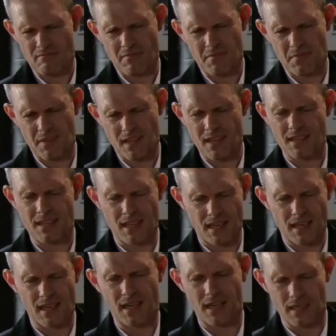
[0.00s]
They
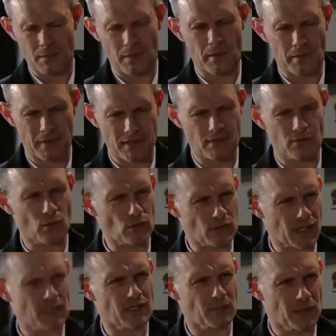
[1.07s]
think I lied about my divorce
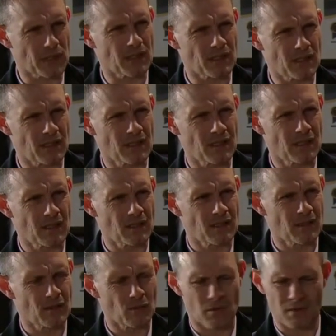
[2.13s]
settlement.
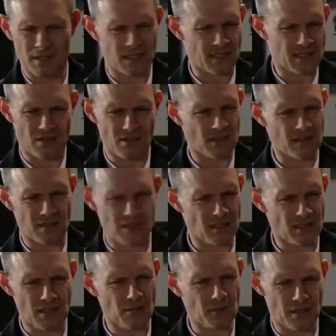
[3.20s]
One thing's got nothing
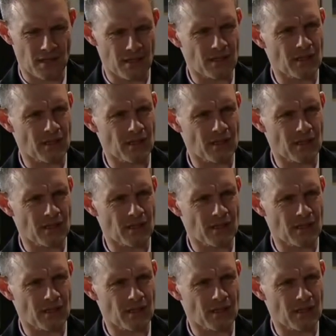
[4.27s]
to do with the